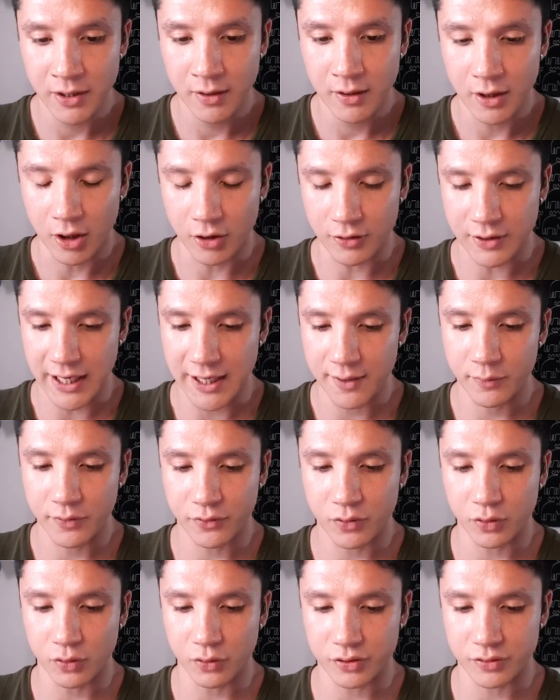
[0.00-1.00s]
Okay, and
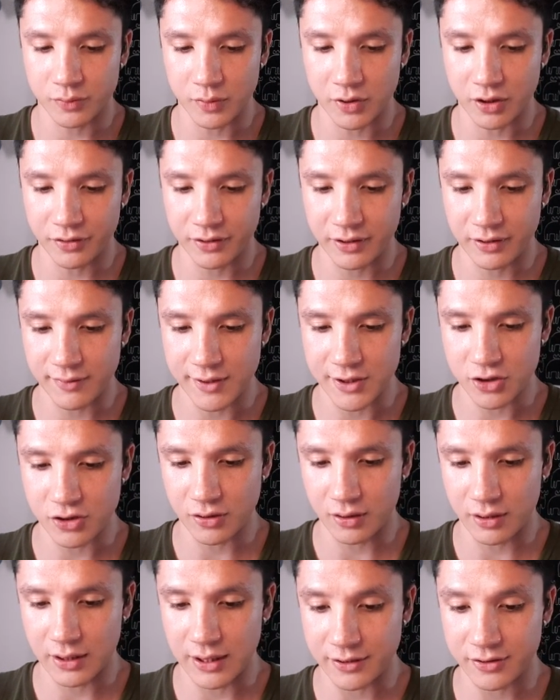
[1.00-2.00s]
of course we've got the
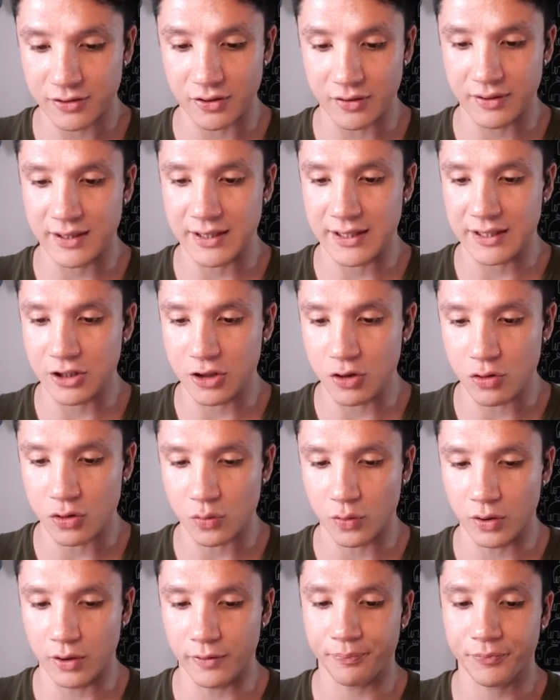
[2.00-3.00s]
original, the
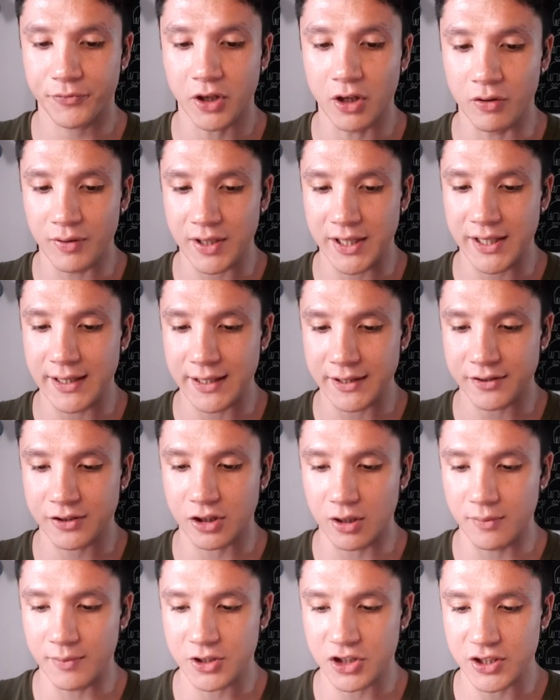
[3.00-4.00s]
usual arena and
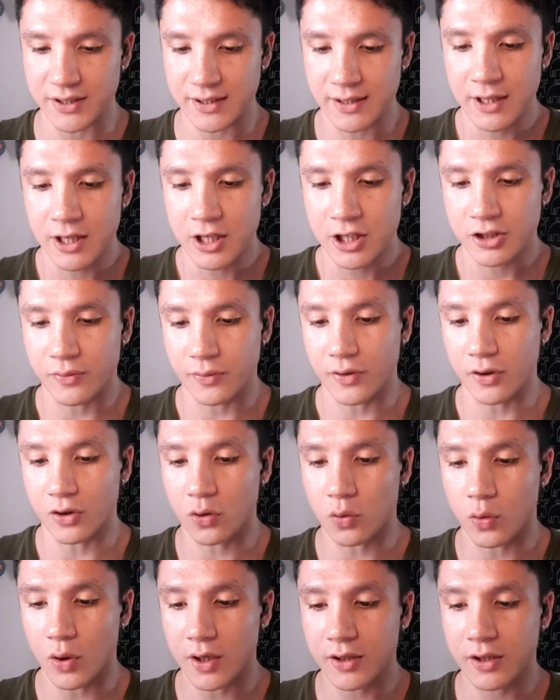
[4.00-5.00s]
skirmishes. So we've
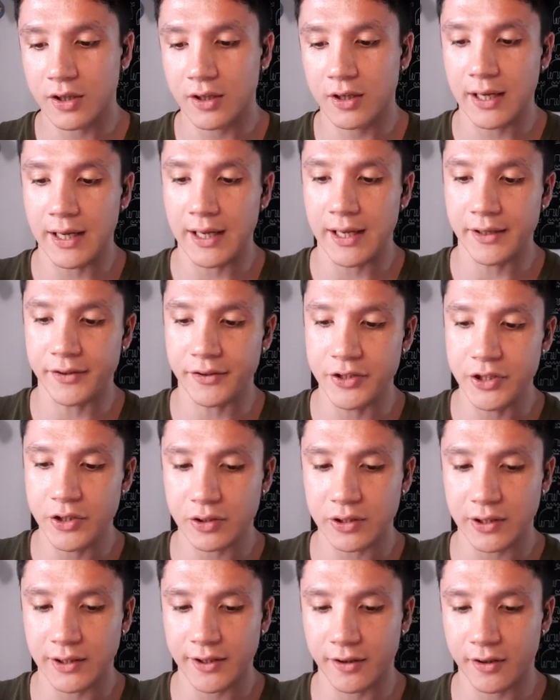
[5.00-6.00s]
got Quokka and
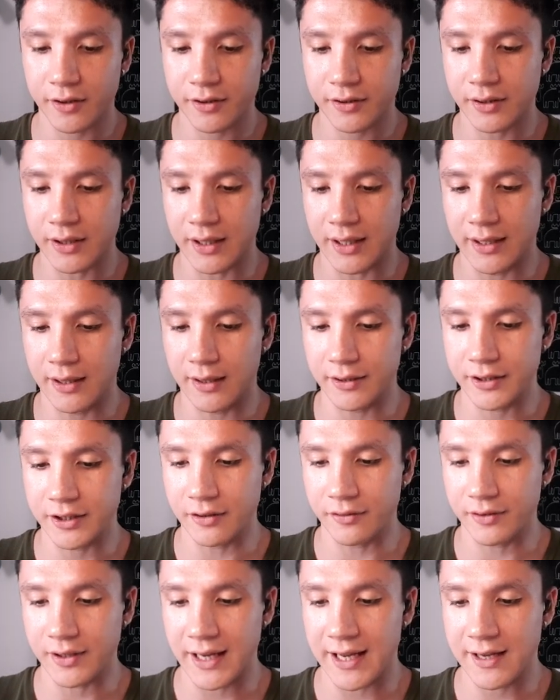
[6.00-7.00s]
Nucleon, you
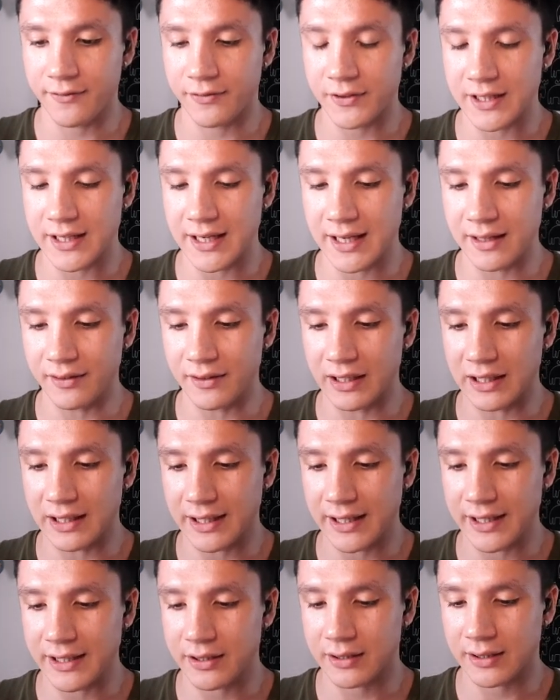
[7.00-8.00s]
know, the heavy and the
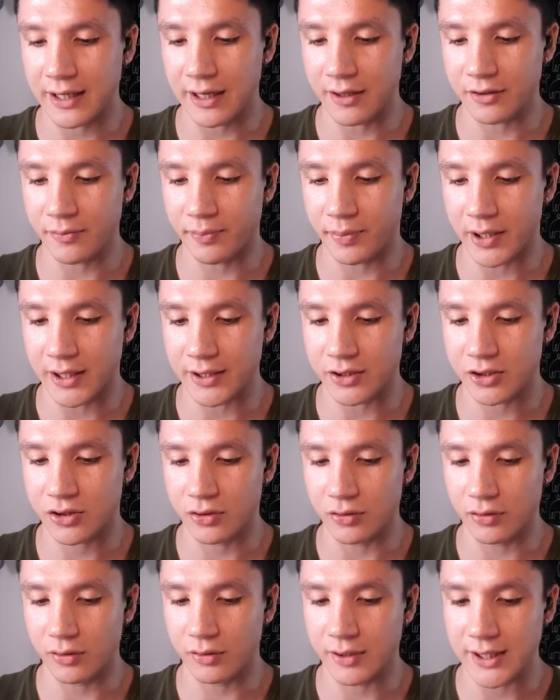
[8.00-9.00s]
light counterparts
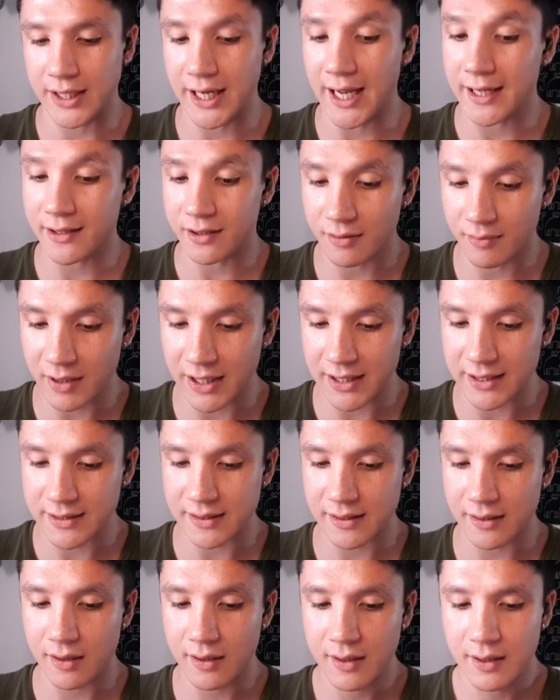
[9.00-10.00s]
to the
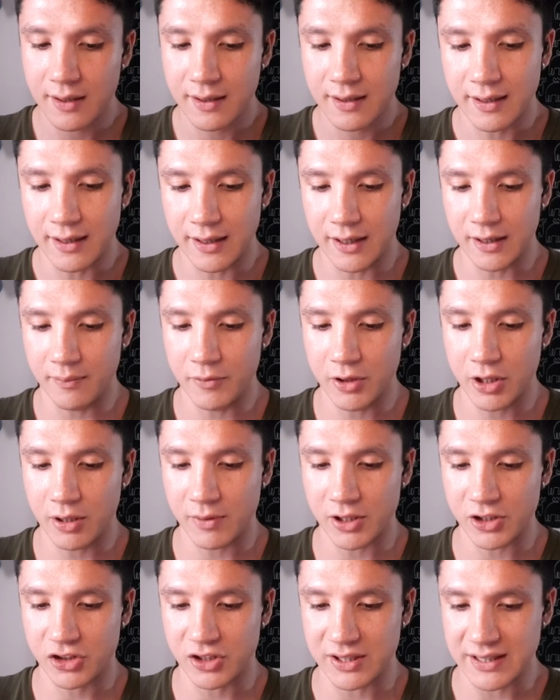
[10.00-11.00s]
Atomizer. Not
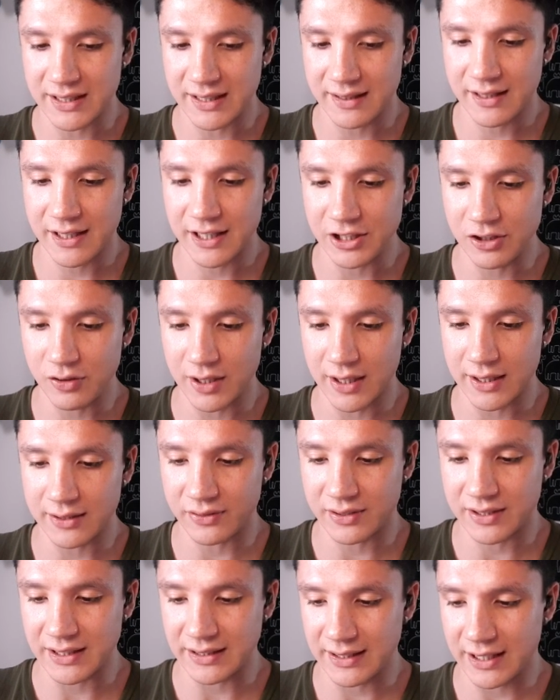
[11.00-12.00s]
much to say there. You guys
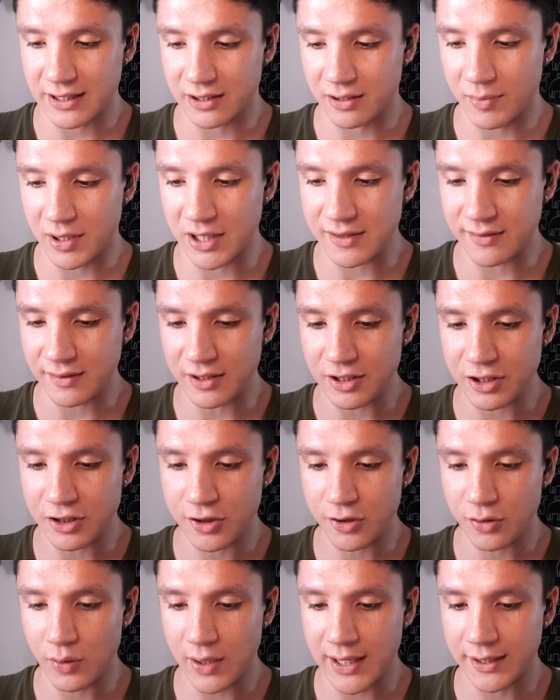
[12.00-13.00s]
have seen the Atomizer, the
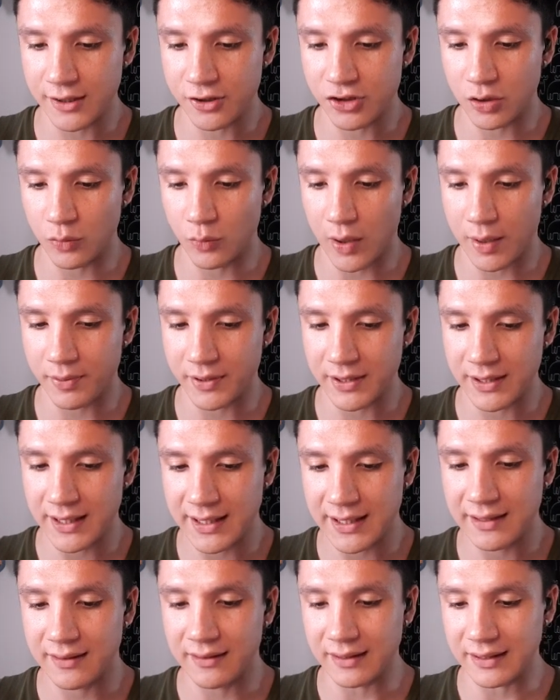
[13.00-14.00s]
new energy weapon
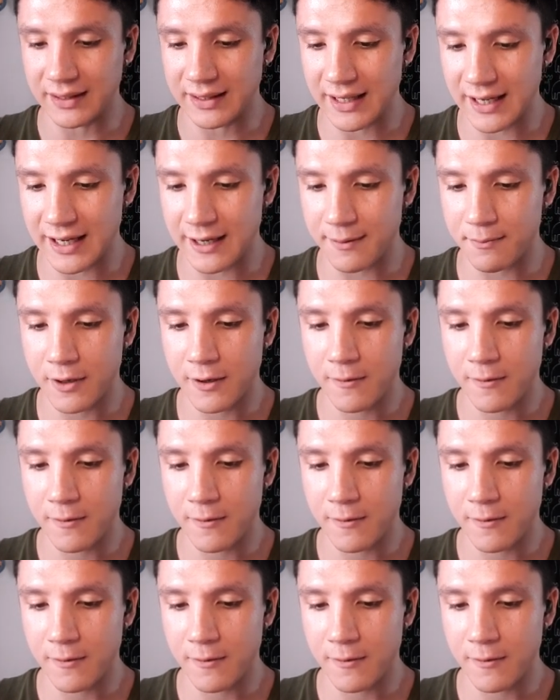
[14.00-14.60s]
in the game.